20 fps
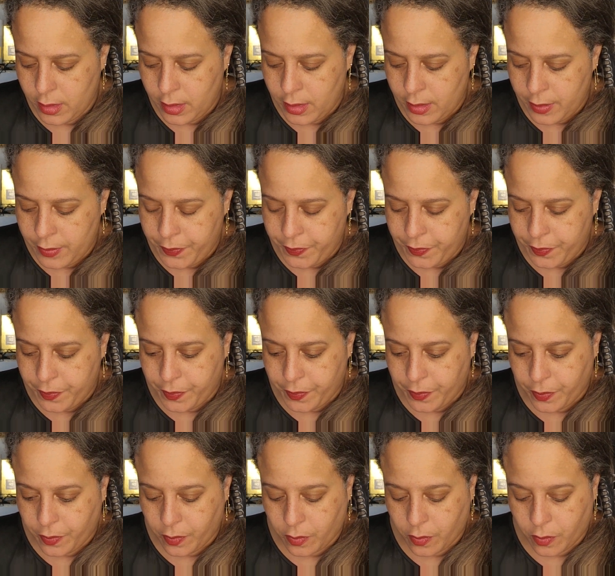
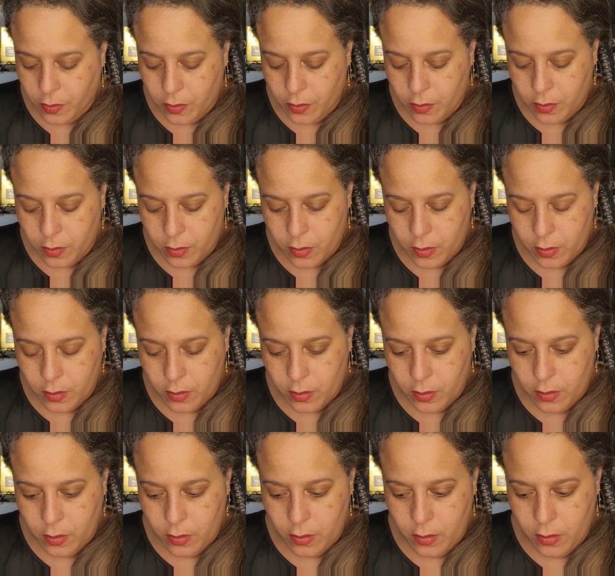
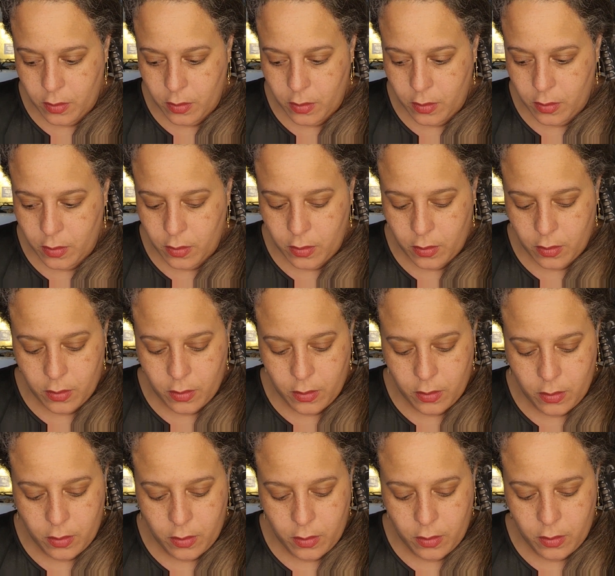
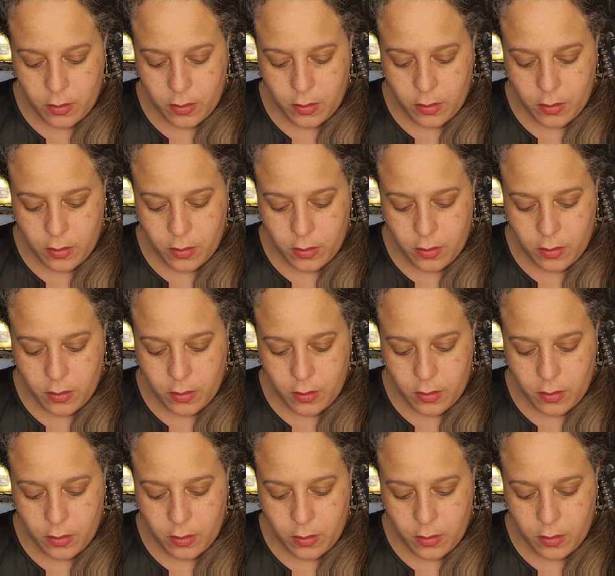No one is speaking in this clip.